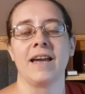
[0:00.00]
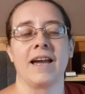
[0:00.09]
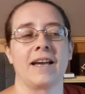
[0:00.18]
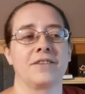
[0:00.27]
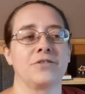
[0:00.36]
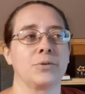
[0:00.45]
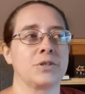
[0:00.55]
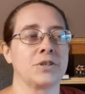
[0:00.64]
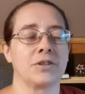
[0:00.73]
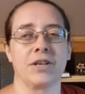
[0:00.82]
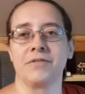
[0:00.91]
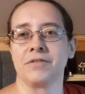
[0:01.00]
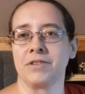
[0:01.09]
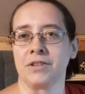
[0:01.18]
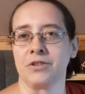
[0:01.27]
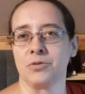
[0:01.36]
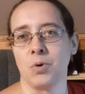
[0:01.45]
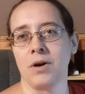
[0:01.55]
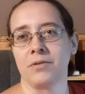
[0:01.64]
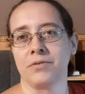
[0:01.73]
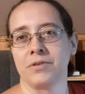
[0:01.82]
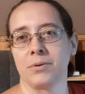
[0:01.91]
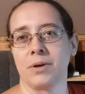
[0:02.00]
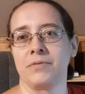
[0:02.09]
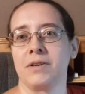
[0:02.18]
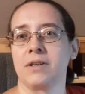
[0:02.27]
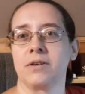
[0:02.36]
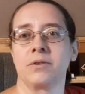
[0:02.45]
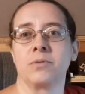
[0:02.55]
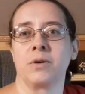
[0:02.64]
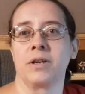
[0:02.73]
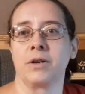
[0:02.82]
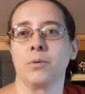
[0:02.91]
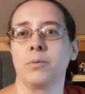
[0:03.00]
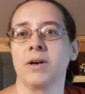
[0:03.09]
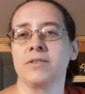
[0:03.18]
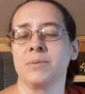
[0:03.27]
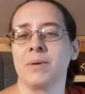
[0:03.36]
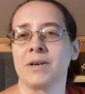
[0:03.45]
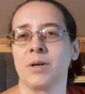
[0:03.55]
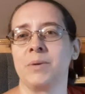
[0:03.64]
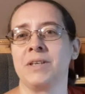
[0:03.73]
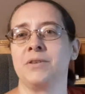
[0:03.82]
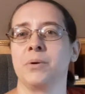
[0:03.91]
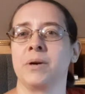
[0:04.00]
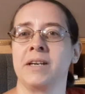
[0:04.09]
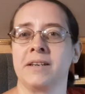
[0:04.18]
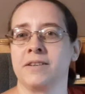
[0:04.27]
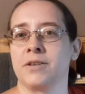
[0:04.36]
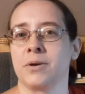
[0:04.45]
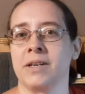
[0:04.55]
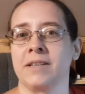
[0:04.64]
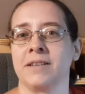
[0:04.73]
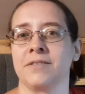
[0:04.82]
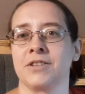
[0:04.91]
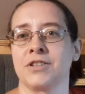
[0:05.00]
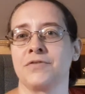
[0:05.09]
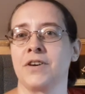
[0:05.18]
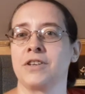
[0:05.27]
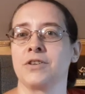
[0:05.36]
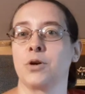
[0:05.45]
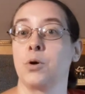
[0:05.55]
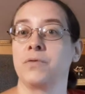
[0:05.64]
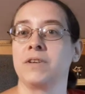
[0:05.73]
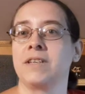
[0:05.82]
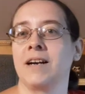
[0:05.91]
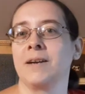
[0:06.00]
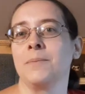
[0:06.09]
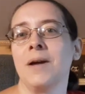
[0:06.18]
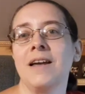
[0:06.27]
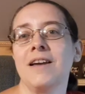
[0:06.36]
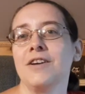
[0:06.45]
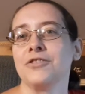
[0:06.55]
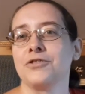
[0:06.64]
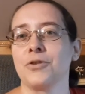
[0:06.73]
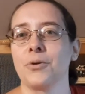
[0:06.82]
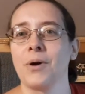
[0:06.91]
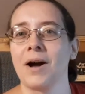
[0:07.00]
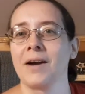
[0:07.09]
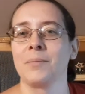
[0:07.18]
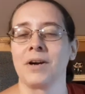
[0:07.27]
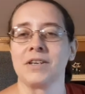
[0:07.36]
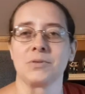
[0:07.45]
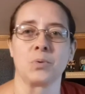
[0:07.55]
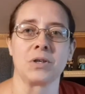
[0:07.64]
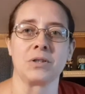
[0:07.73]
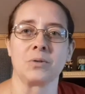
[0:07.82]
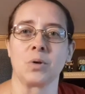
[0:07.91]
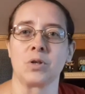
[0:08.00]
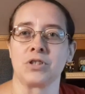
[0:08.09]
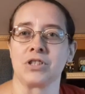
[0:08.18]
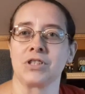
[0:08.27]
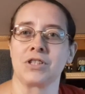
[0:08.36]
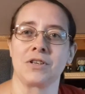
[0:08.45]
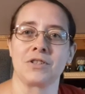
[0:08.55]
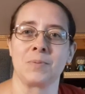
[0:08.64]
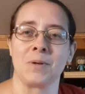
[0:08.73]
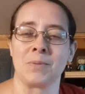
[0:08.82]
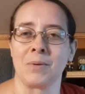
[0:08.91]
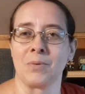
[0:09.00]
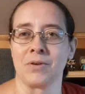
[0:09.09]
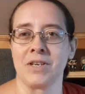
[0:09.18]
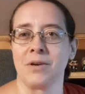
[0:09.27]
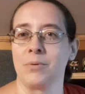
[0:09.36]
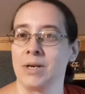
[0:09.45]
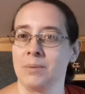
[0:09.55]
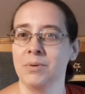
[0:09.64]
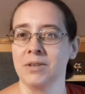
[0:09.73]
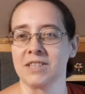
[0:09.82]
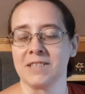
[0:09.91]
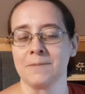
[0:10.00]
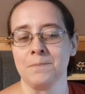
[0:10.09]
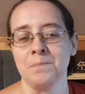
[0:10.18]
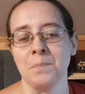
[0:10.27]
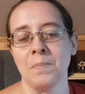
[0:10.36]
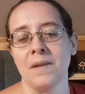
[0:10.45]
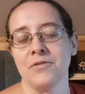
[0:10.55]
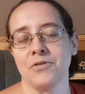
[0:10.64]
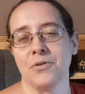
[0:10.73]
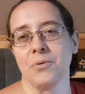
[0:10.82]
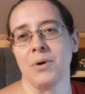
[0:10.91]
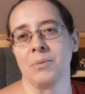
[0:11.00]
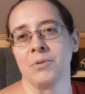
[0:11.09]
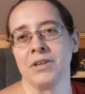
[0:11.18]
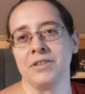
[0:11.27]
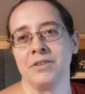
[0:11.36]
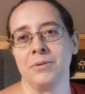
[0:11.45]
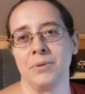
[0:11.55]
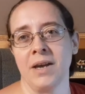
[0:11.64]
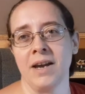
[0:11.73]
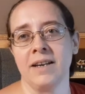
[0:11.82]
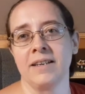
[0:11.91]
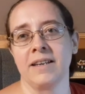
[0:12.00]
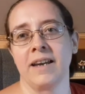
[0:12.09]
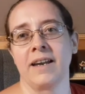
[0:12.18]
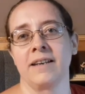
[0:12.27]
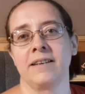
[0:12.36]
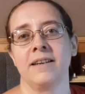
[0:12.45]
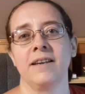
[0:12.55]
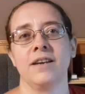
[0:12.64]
and so it's the 11th and the 12th so I figured you know what else am I going to be doing during this fun COVID time so I might as well just spend my birthday reading books so I'm going to do that and